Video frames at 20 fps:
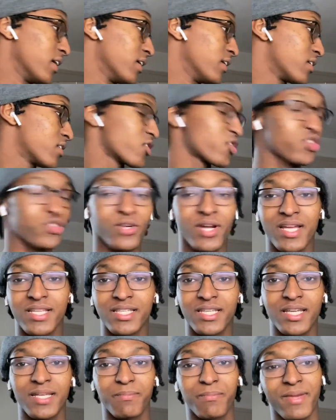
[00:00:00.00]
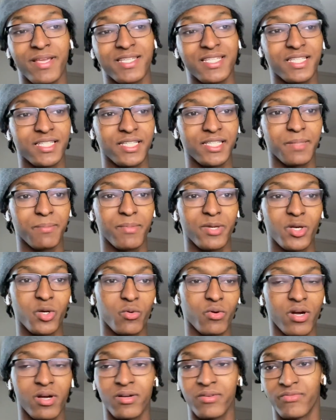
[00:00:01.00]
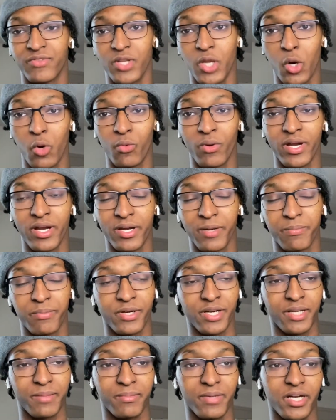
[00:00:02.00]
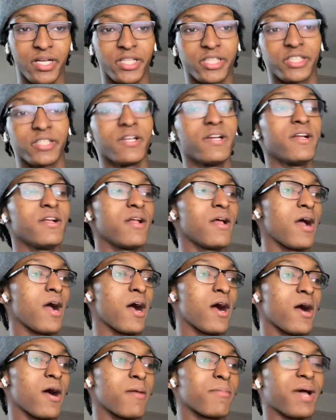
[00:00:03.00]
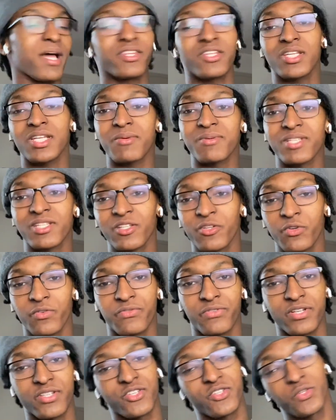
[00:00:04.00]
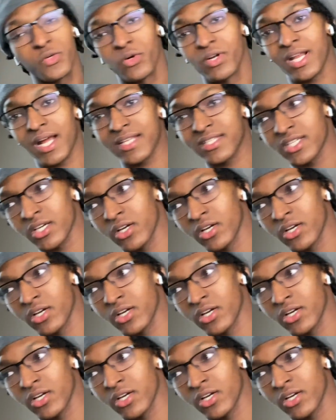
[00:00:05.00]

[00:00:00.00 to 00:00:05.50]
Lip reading: stranded basically in the middle of nowhere, pretty much. I thought that was a little fun story I'd tell